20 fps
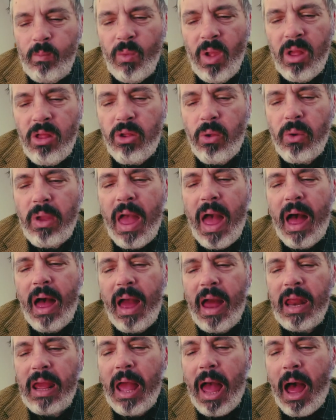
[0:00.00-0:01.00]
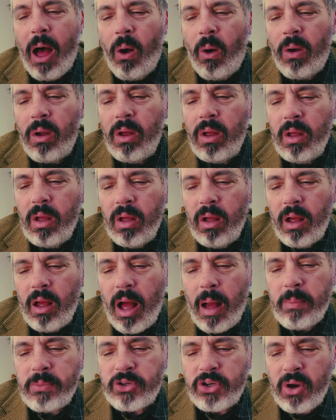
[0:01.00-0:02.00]
so, yeah, anyhow,
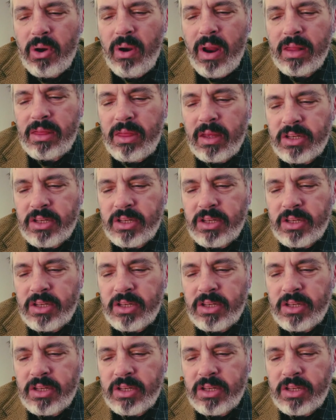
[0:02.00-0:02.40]
I'm sure at the